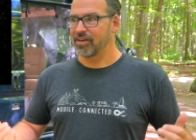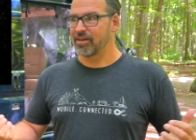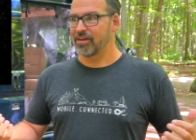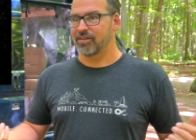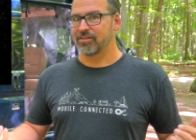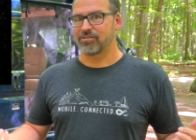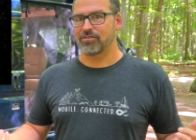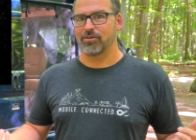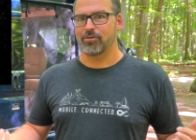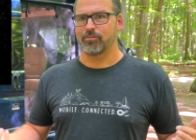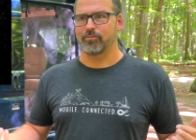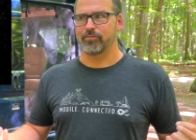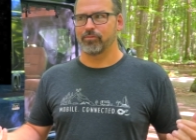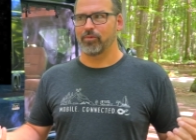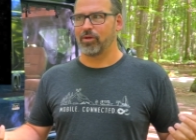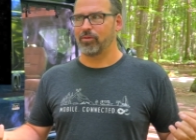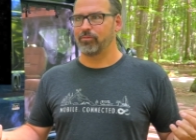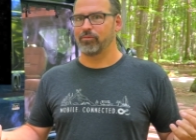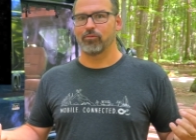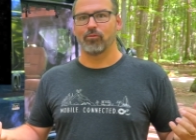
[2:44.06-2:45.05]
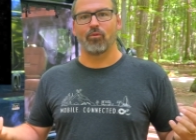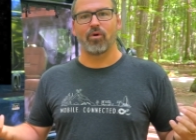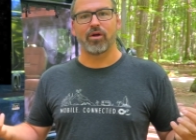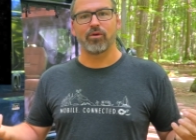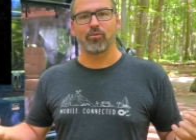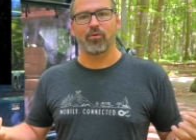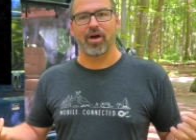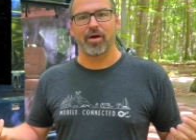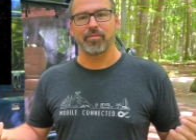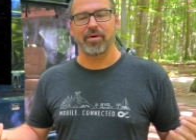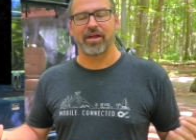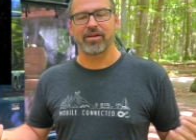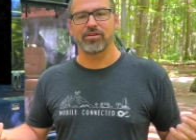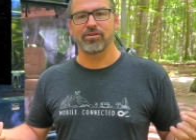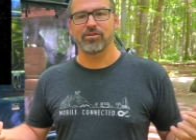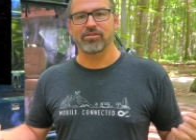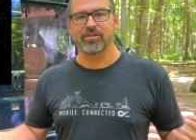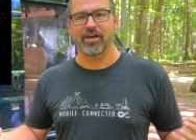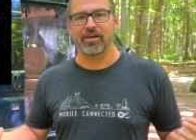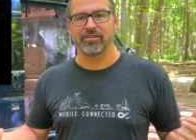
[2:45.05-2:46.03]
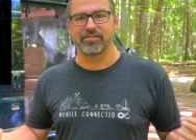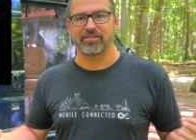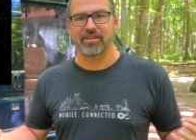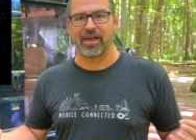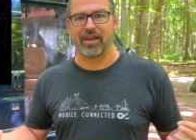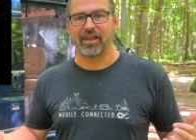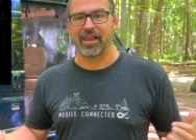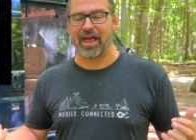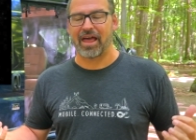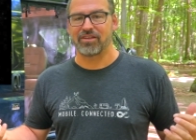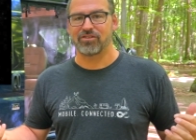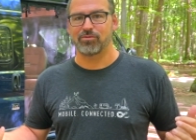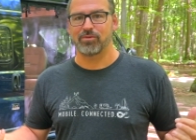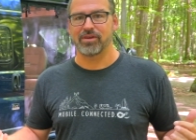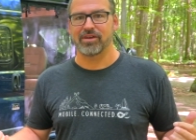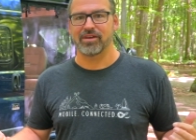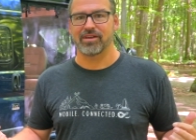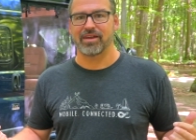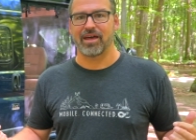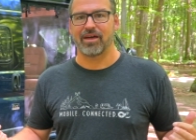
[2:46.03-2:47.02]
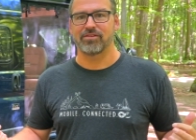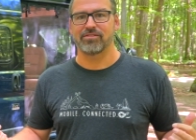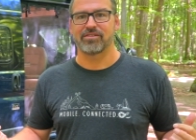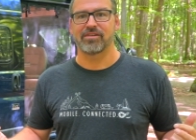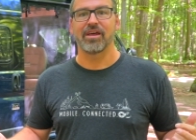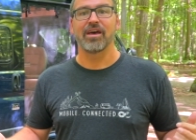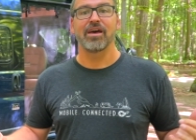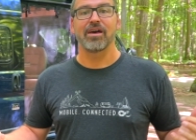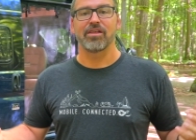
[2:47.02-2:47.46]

So, well, OneWeb and Eutelsat last week announced